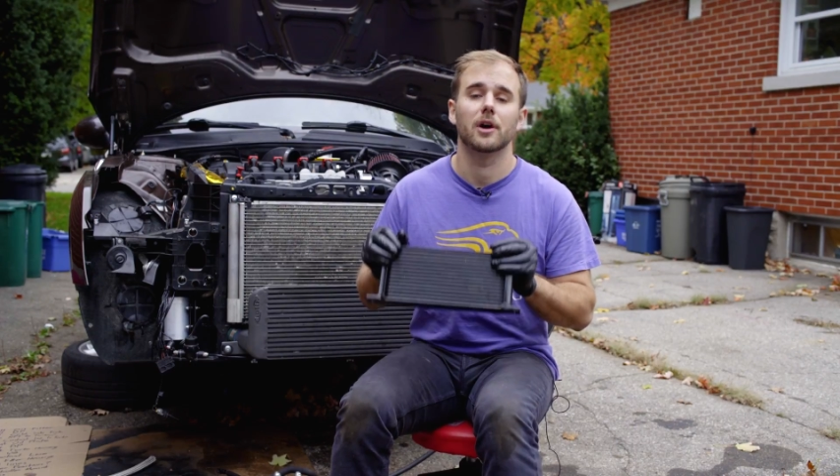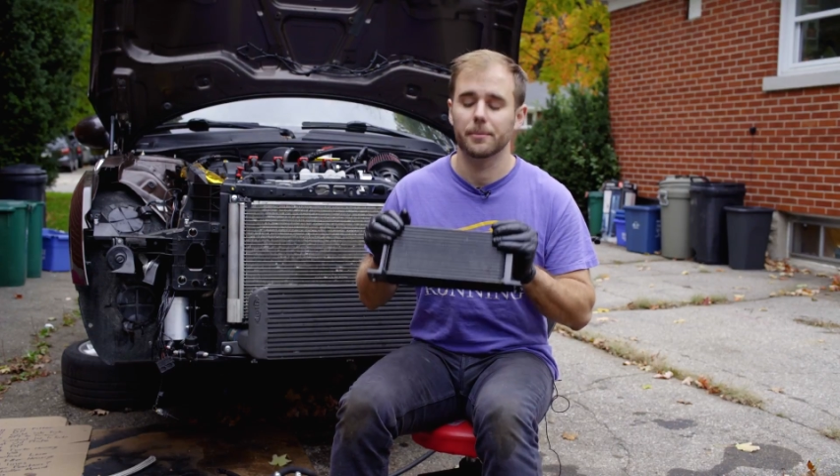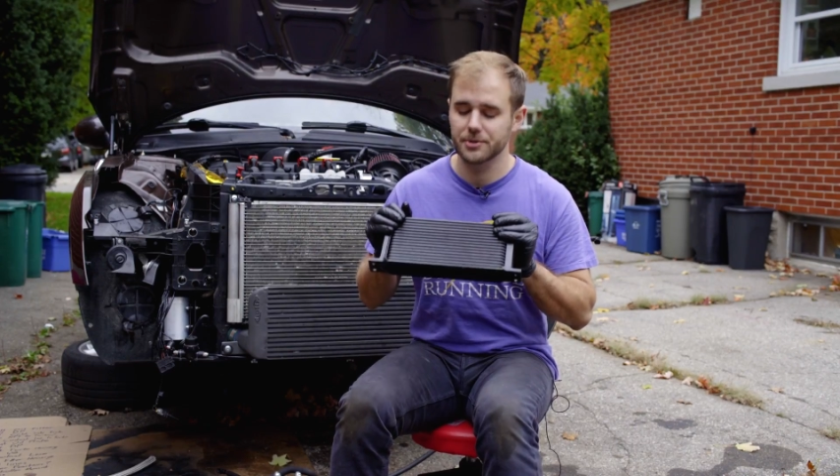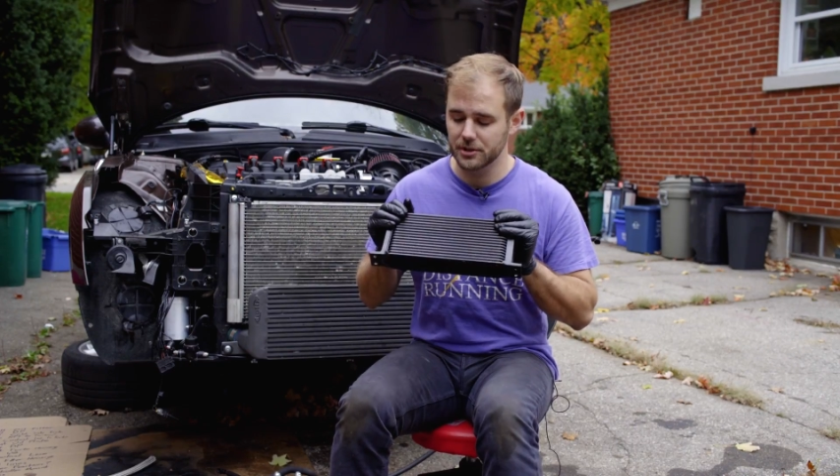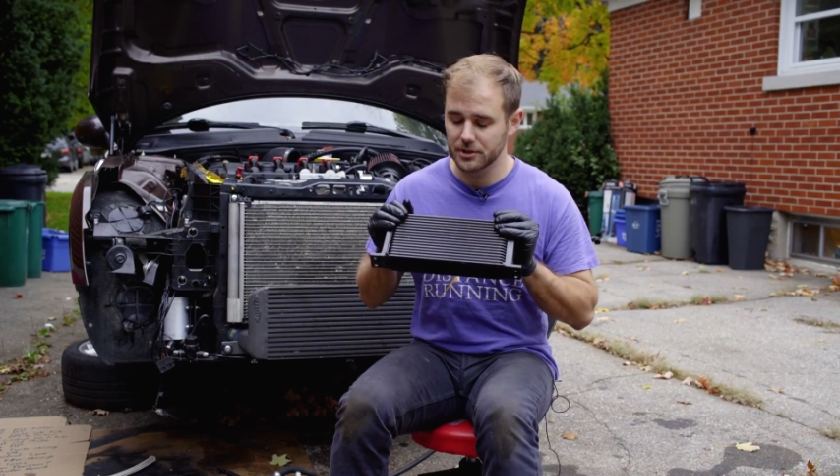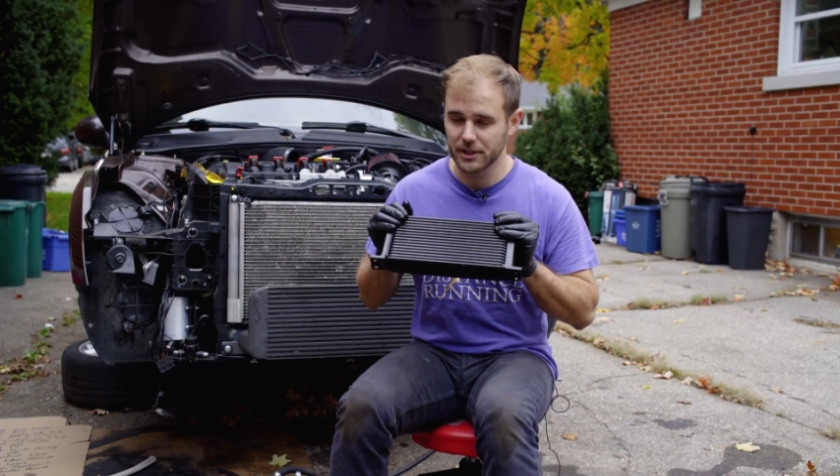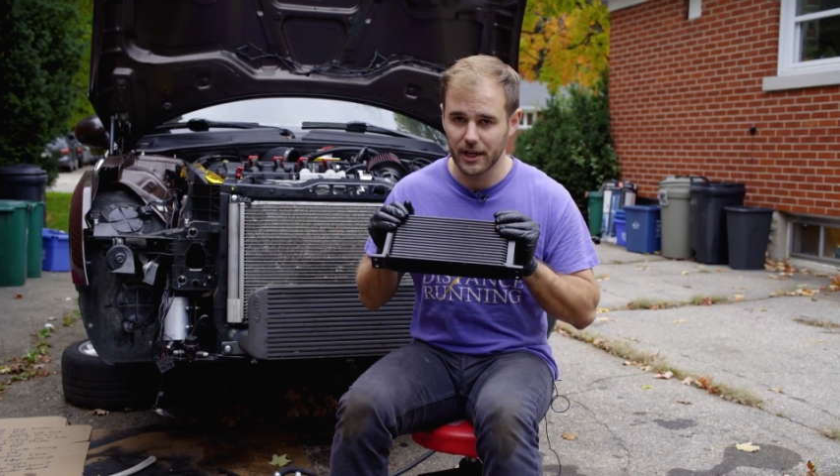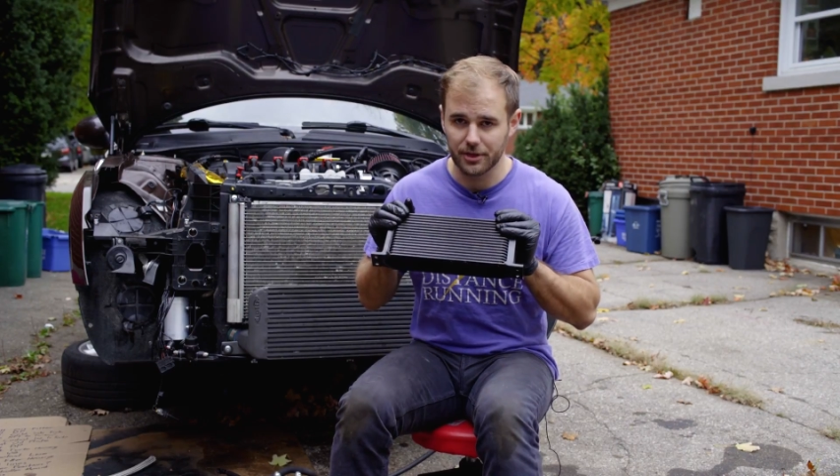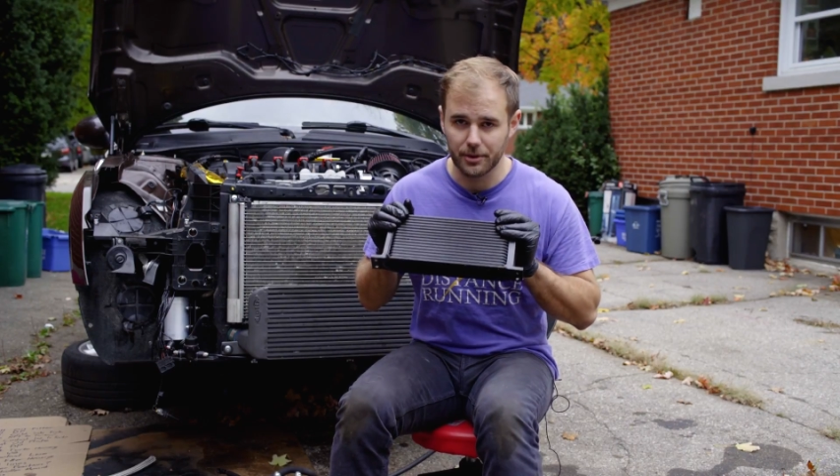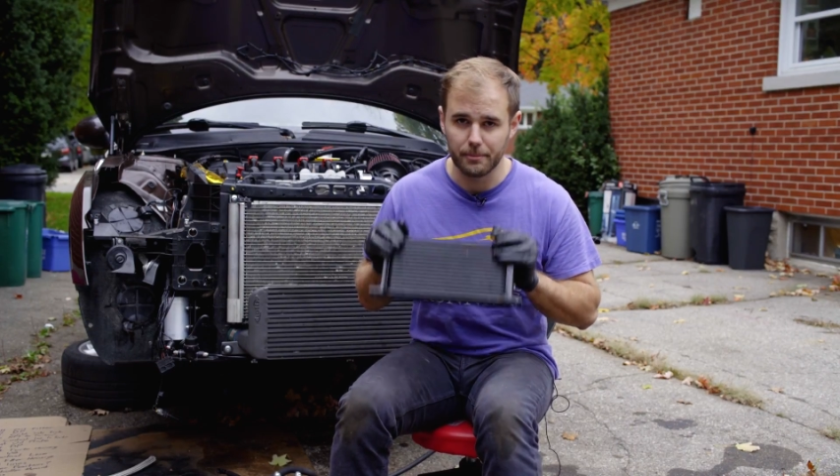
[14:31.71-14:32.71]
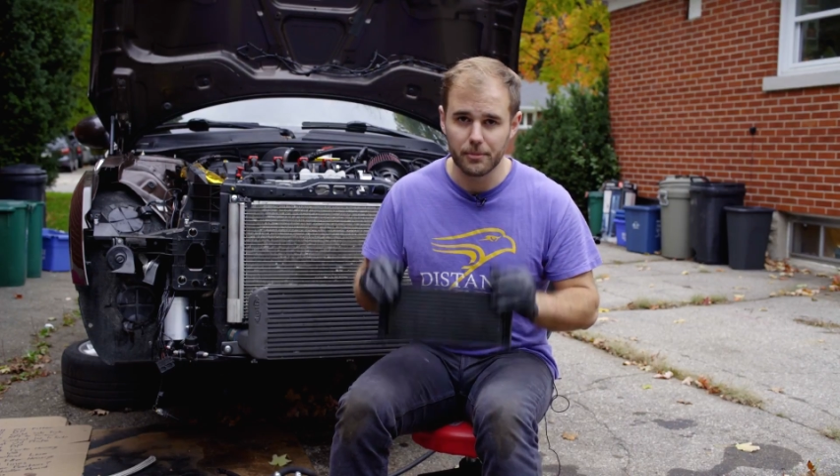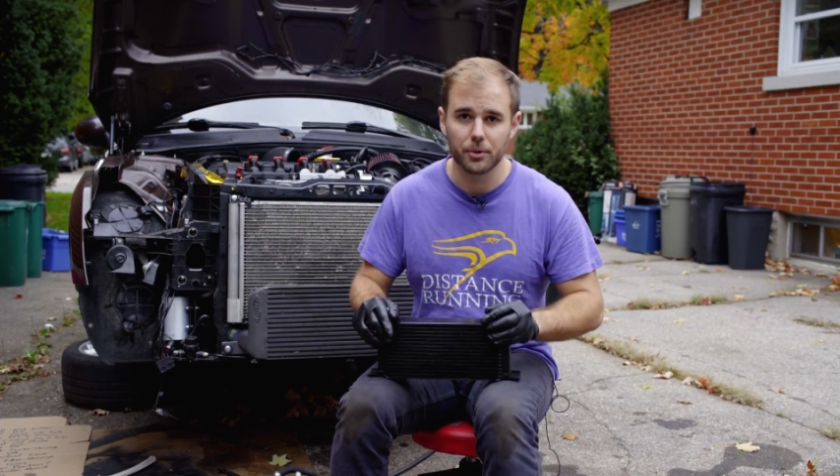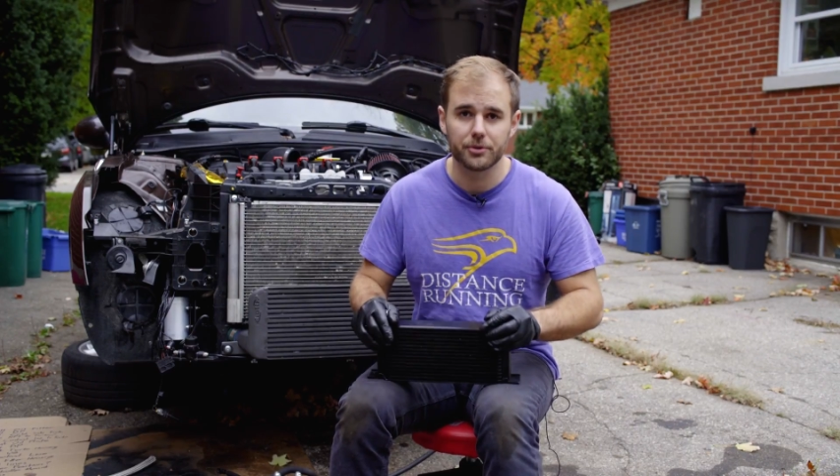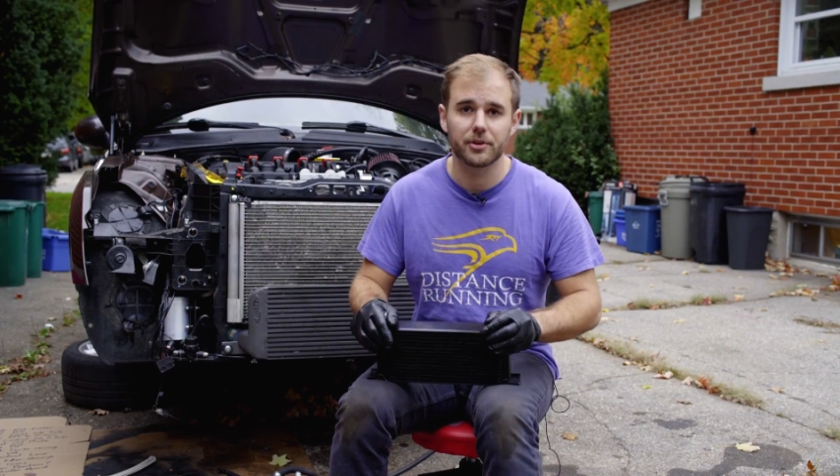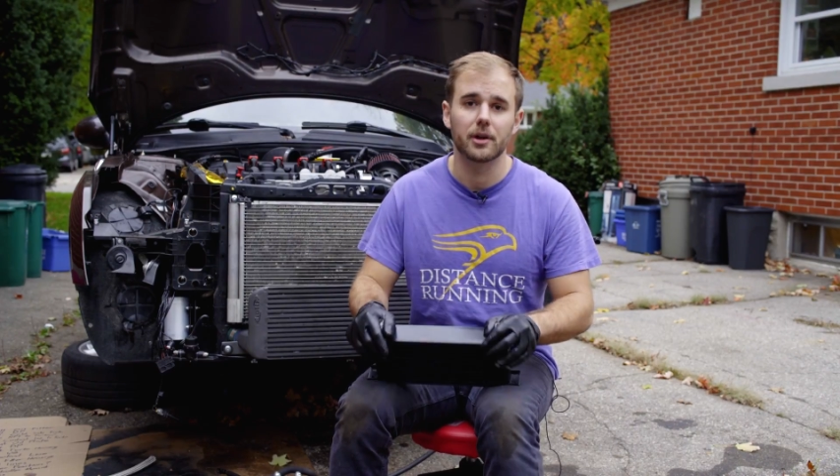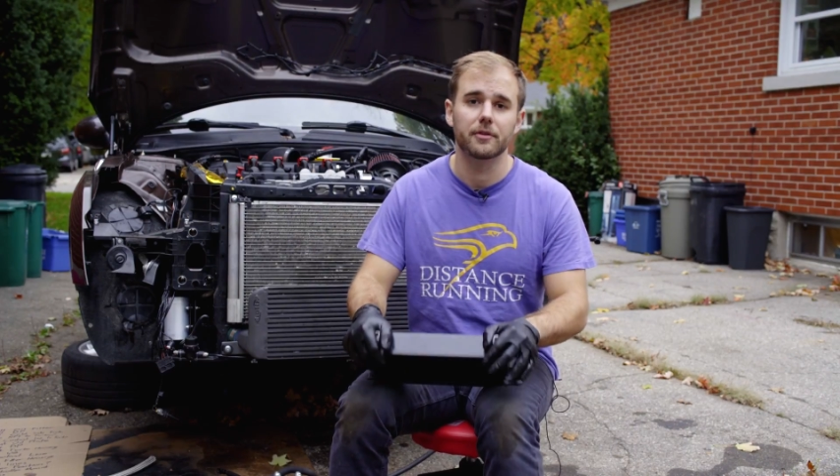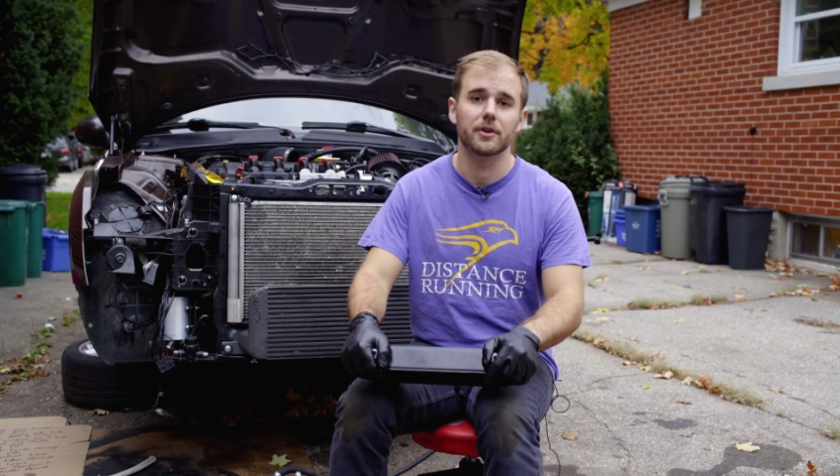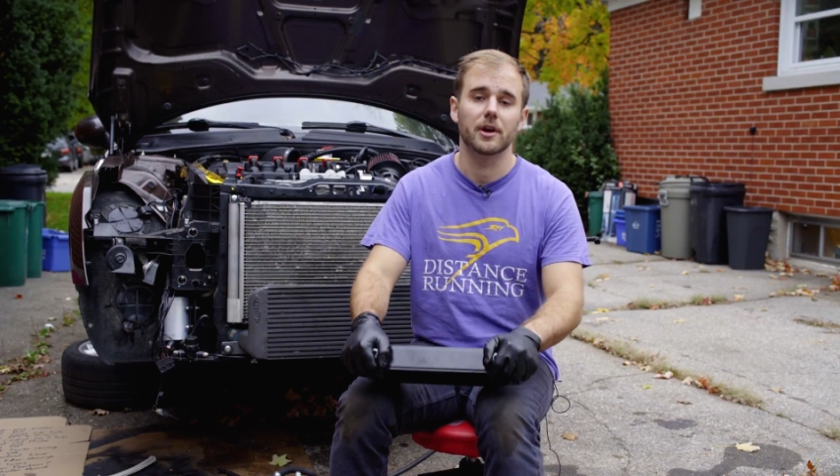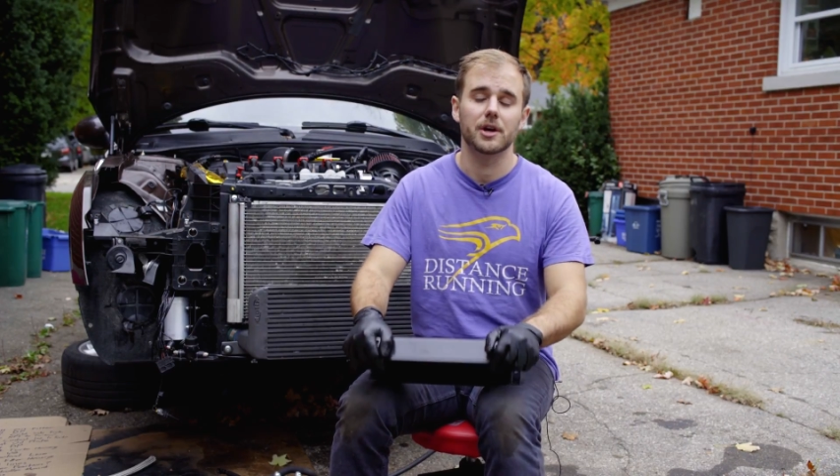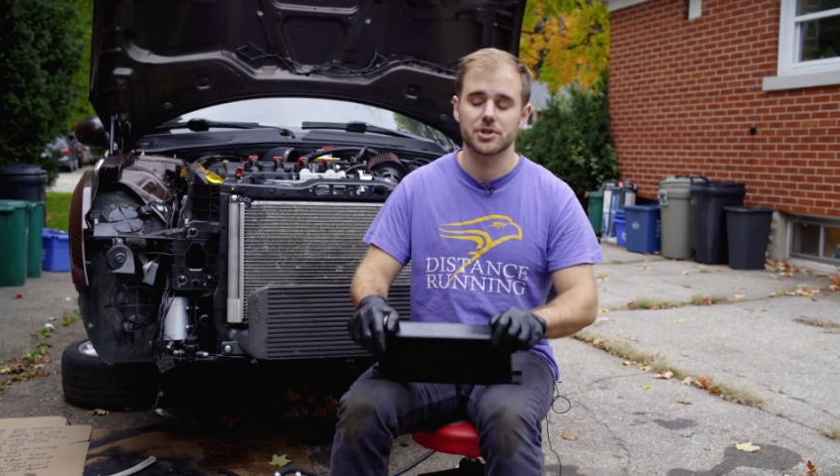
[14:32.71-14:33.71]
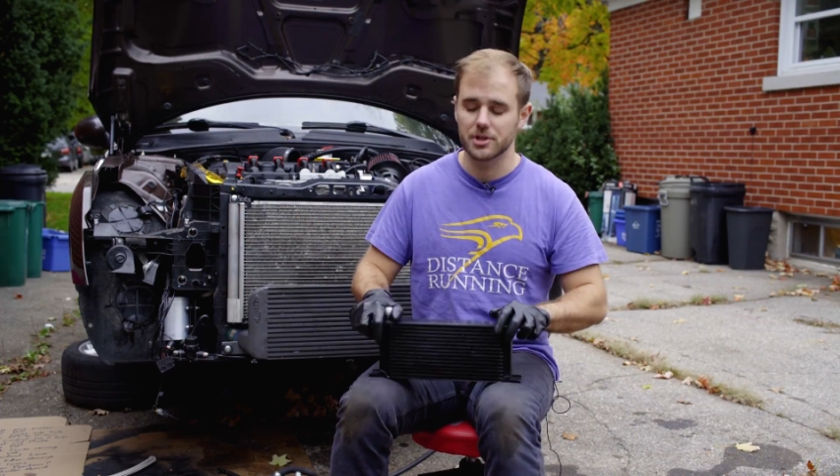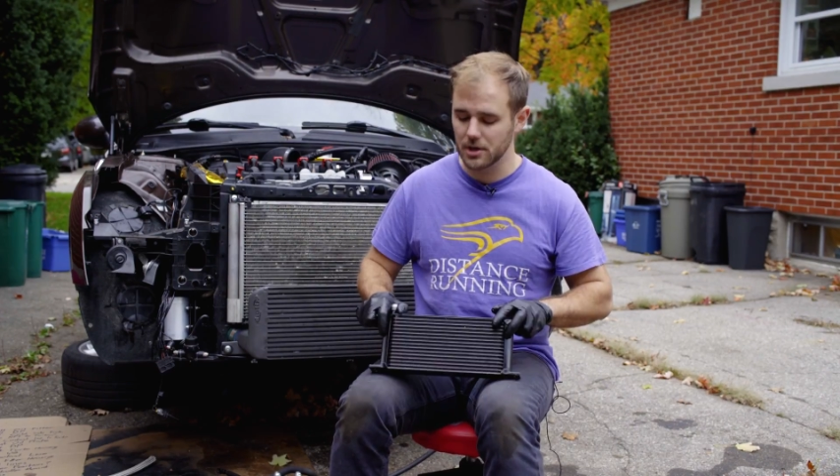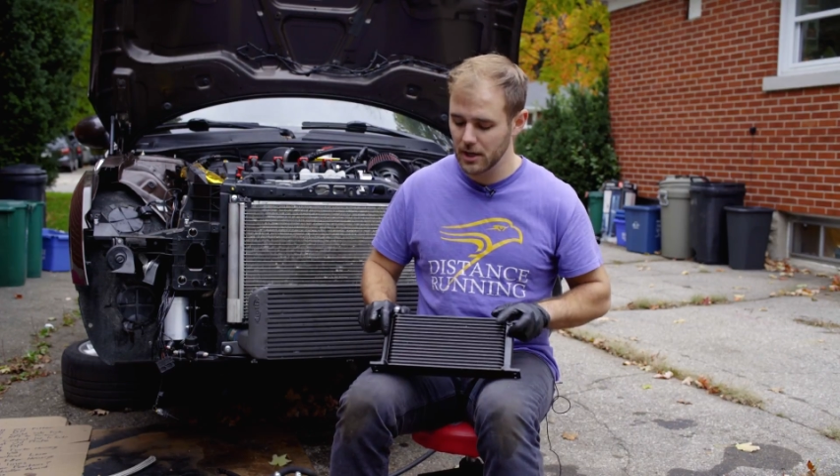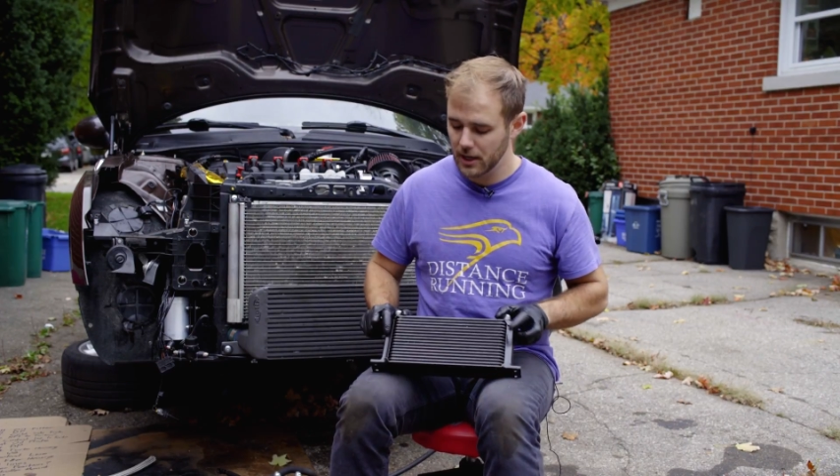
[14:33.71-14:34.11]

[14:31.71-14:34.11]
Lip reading: option to get the most out of your engine,